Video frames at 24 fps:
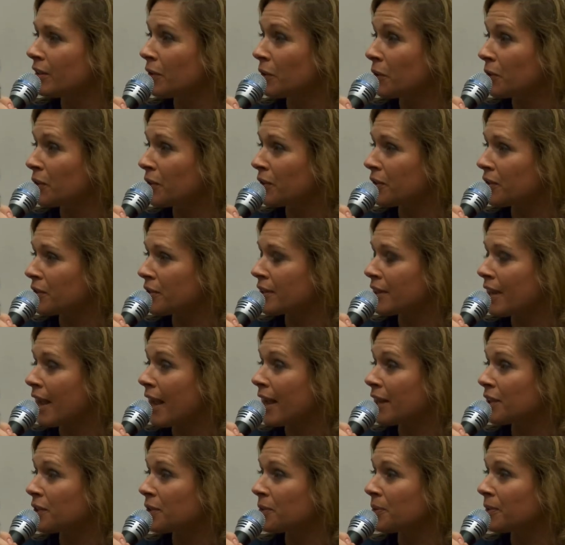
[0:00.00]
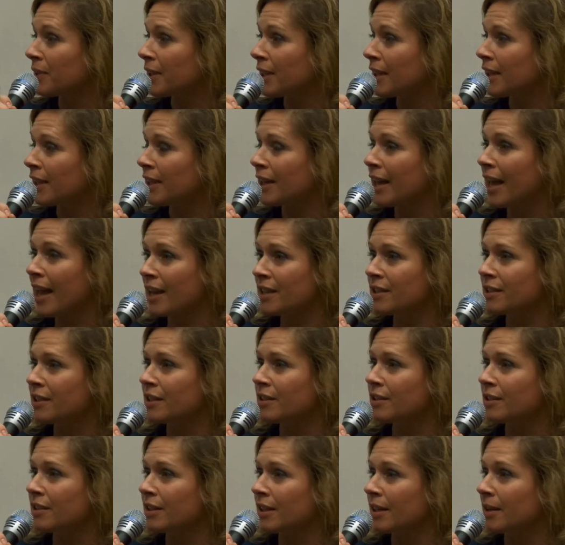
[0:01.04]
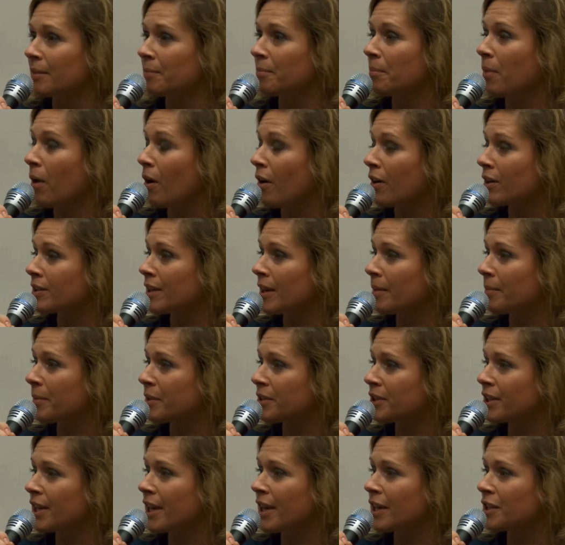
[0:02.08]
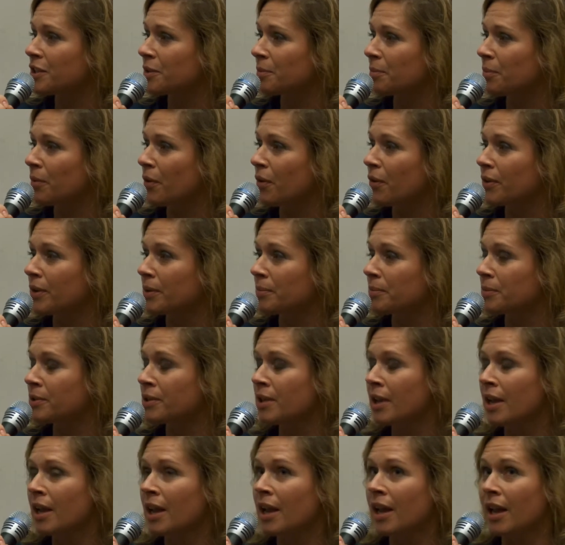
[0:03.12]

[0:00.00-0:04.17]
learners annually in accessing part-time education programs,